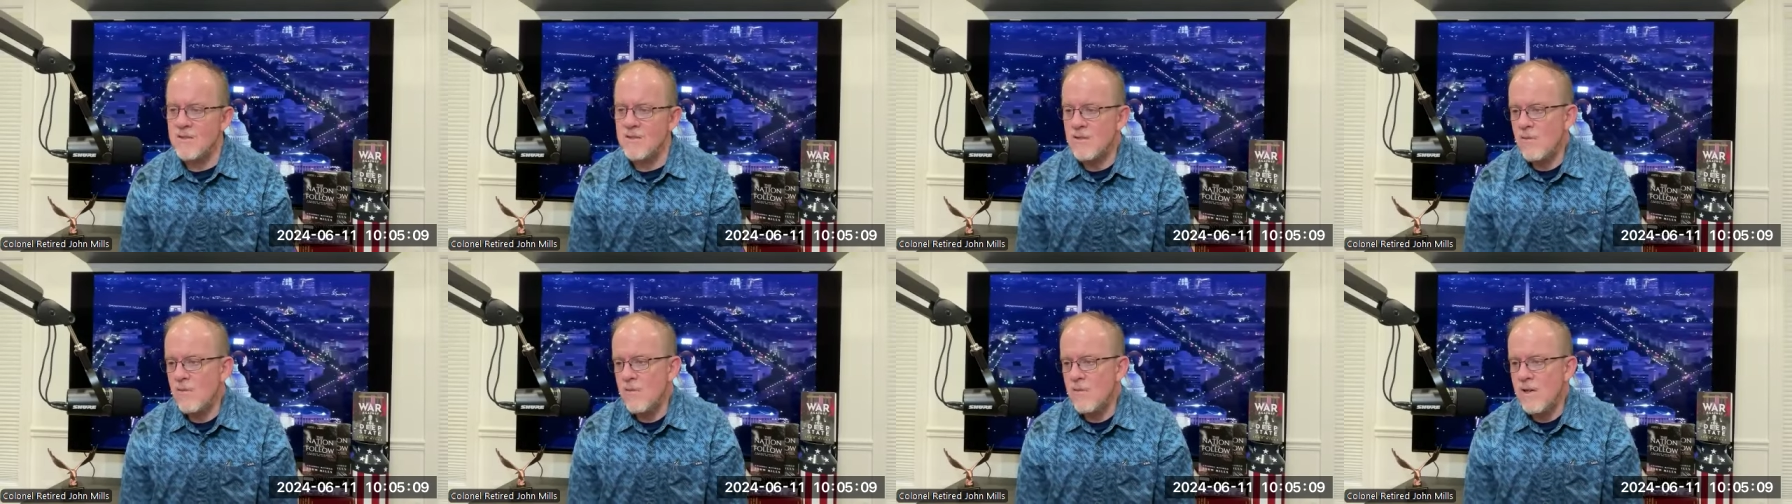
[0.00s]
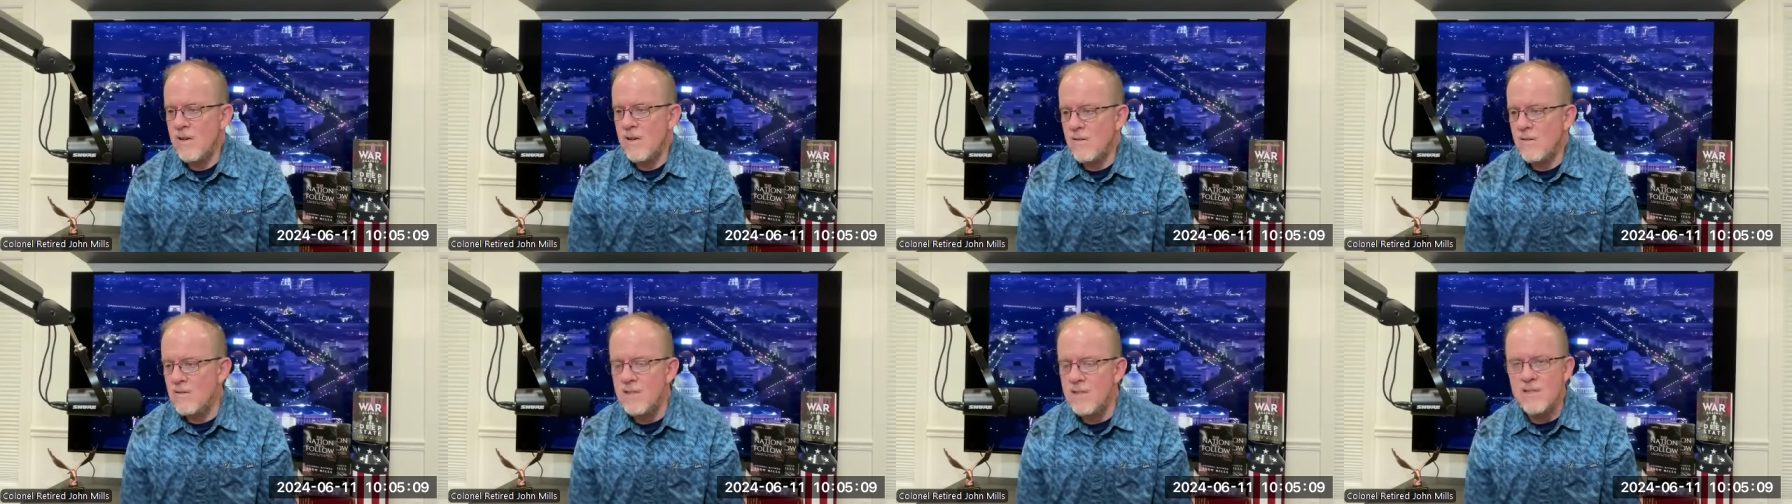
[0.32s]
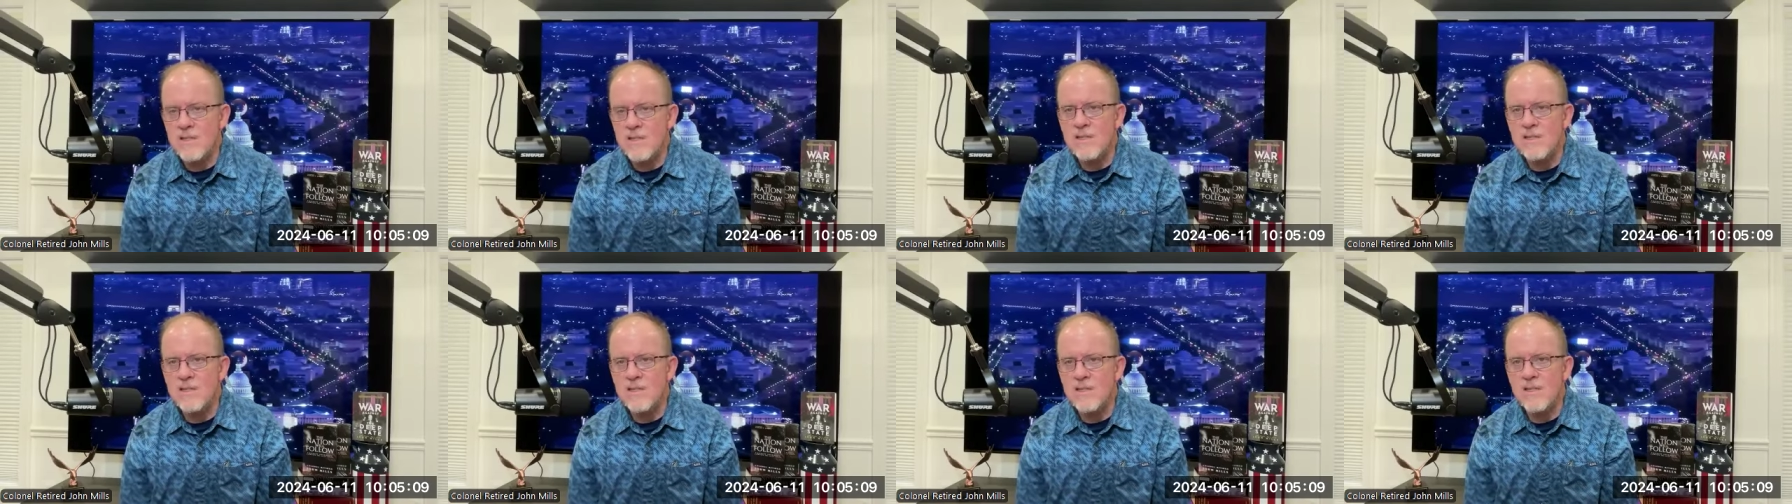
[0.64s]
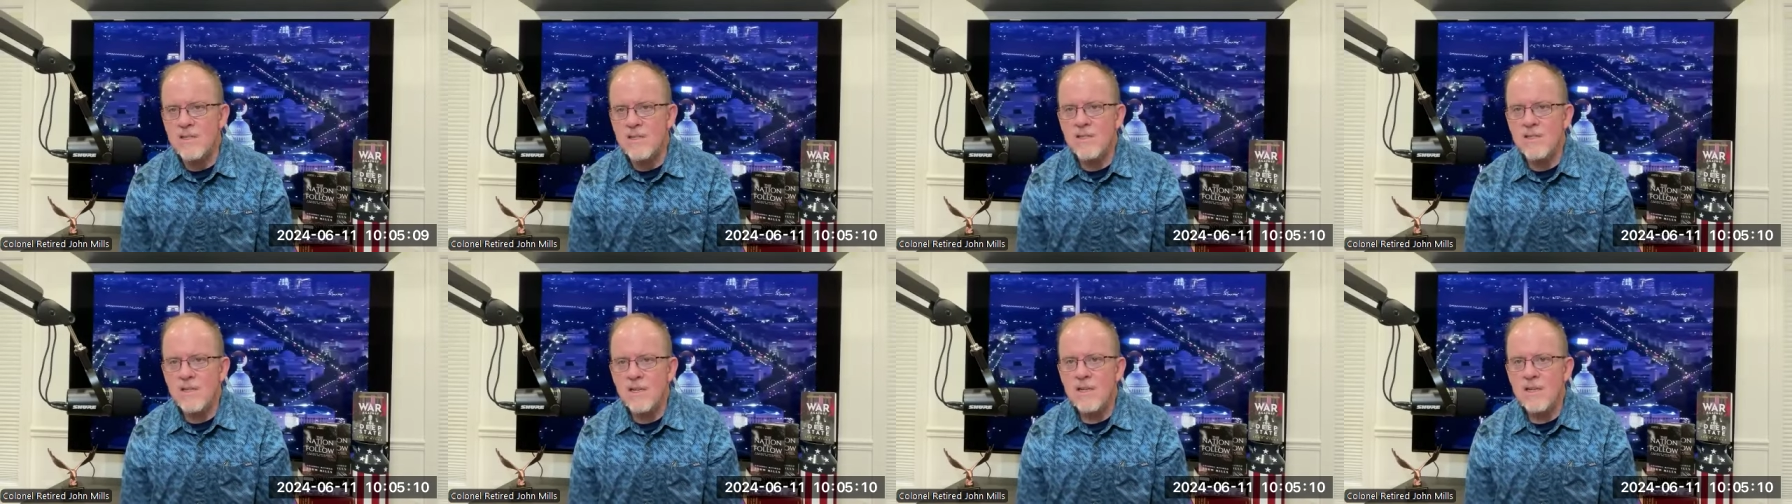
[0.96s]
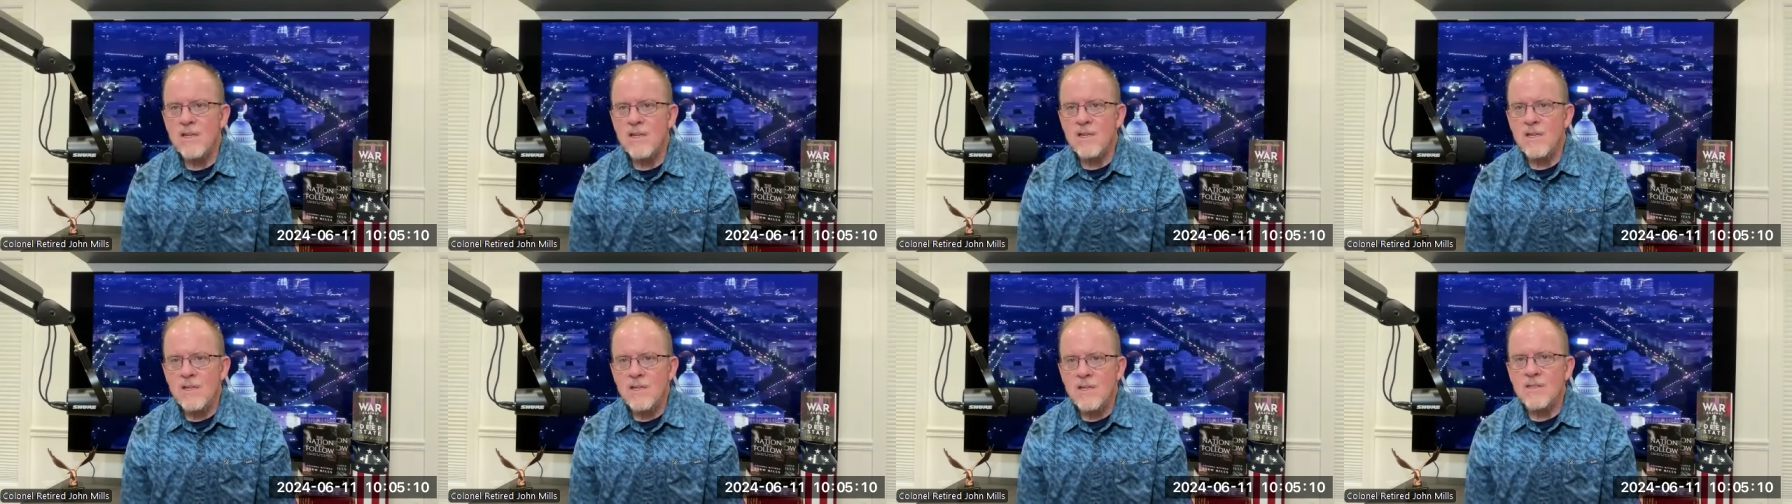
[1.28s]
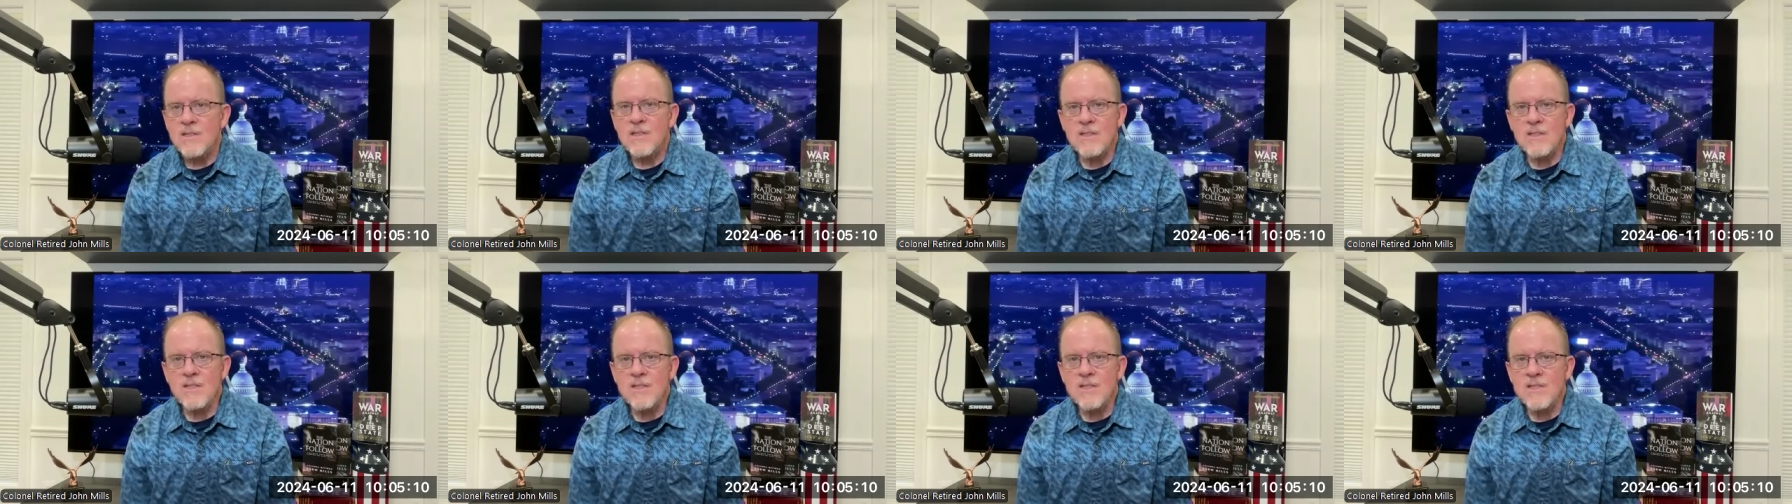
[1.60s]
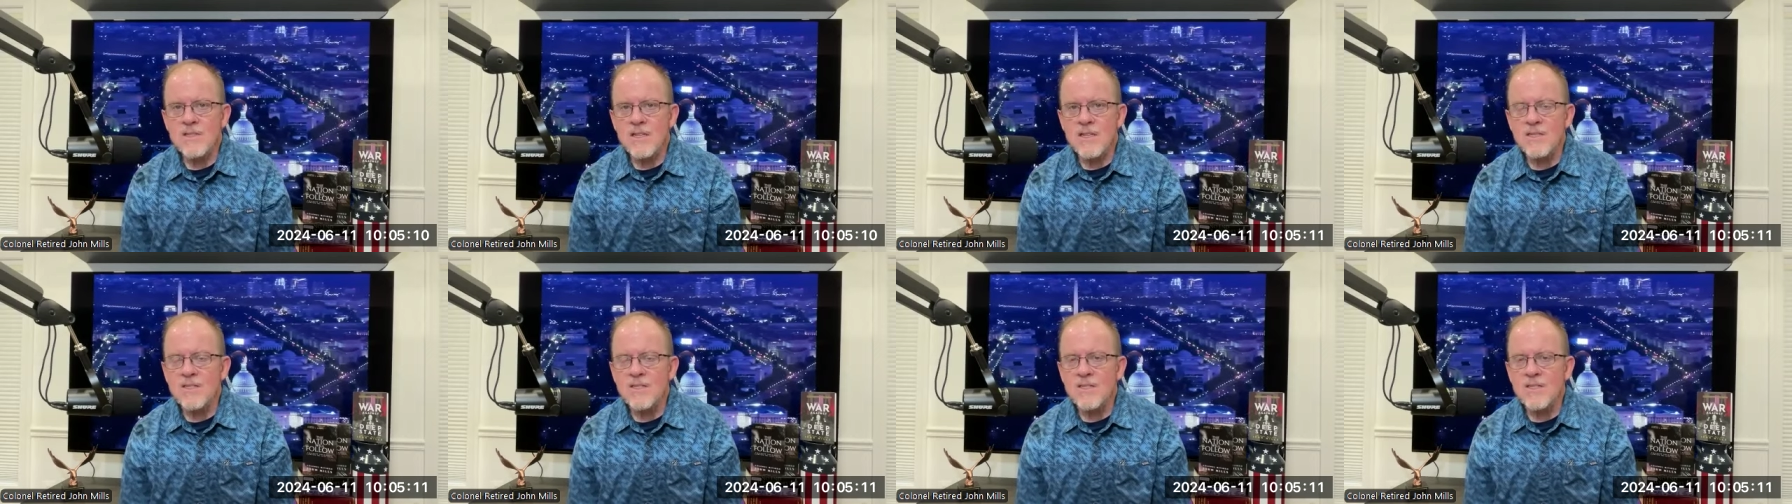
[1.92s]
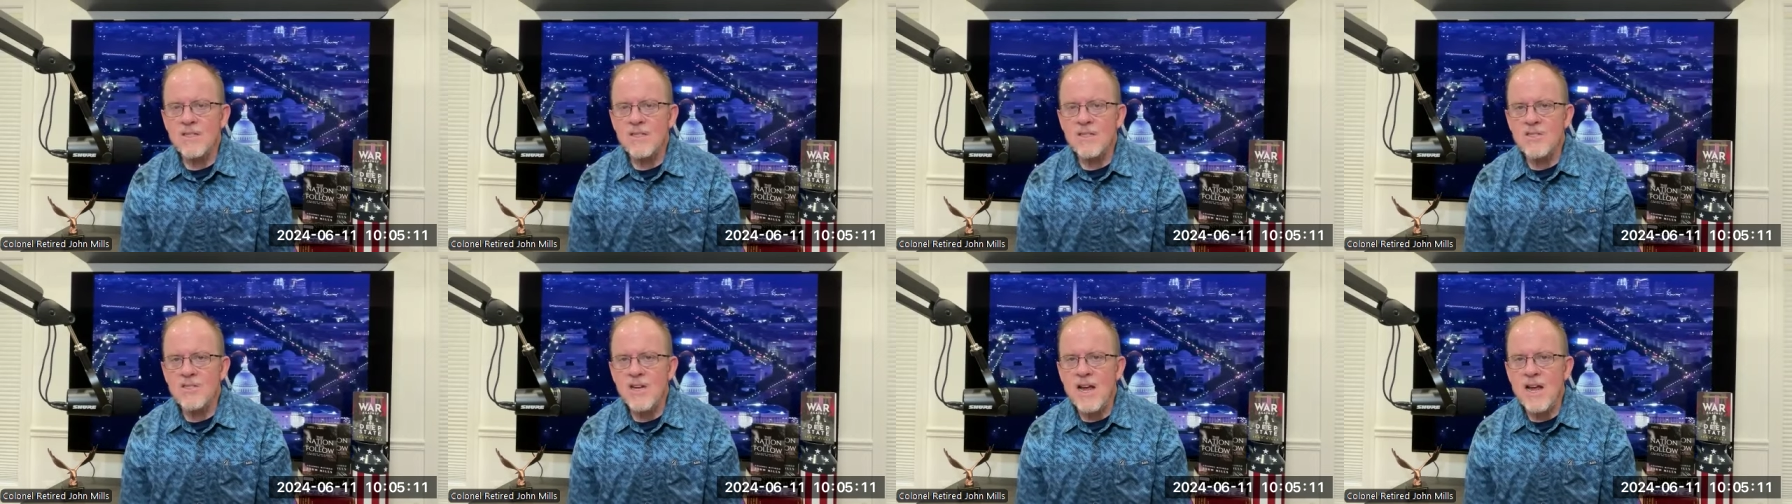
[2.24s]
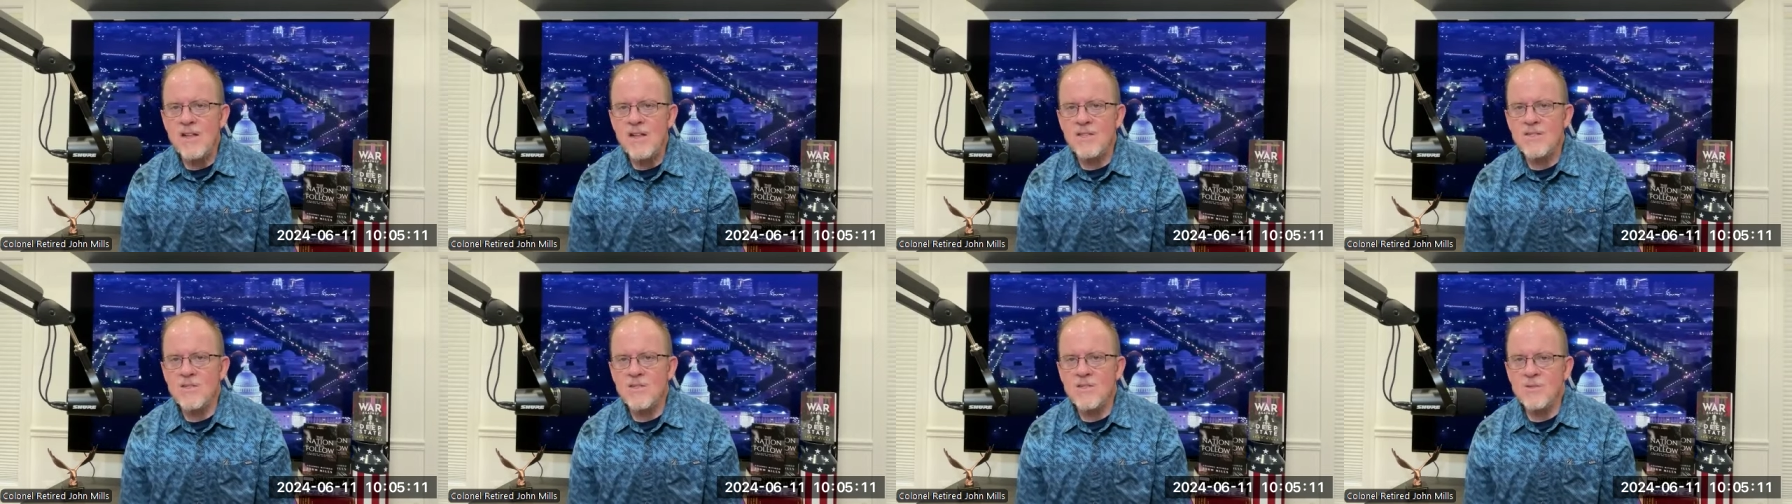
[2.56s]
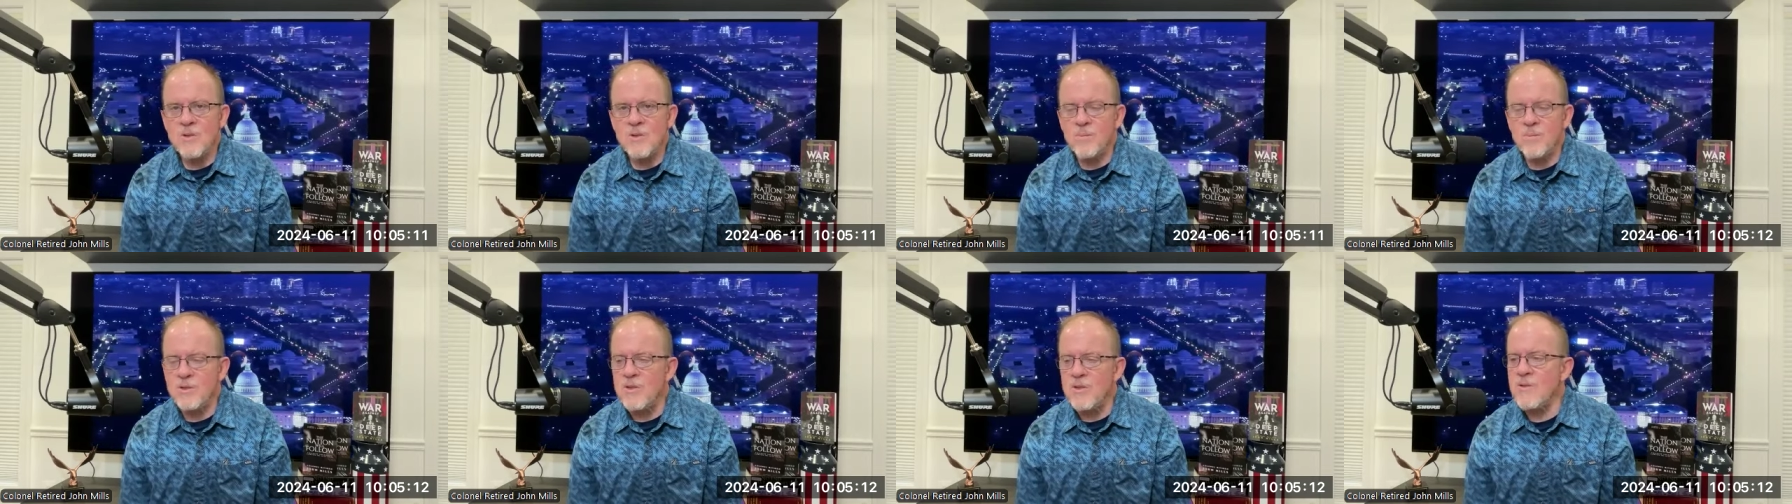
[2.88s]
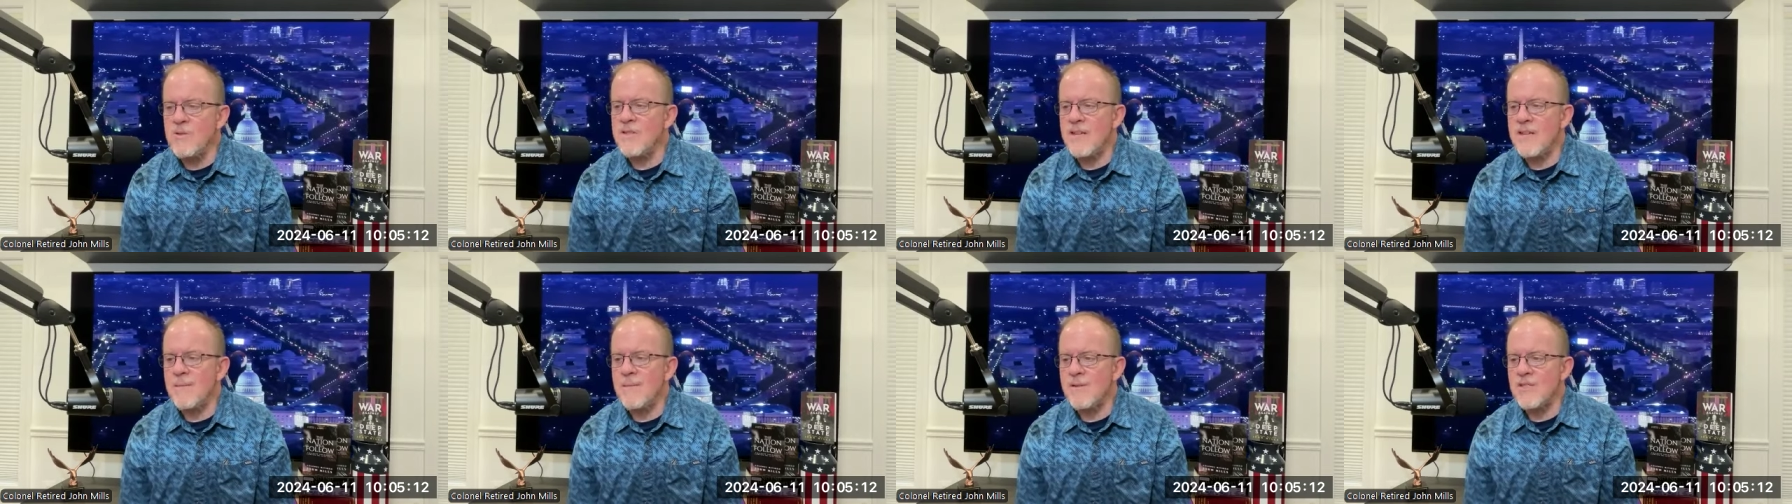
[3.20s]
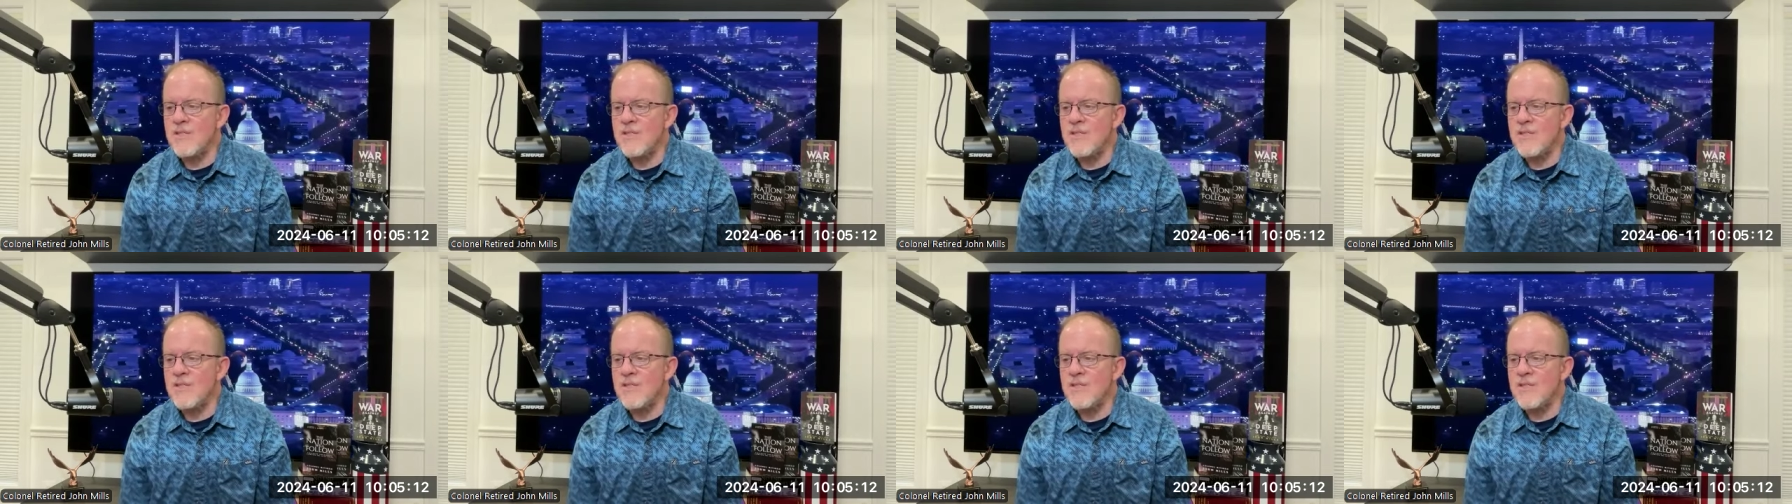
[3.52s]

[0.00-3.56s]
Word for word: So you know, this is the this is this is the challenge with the blue team.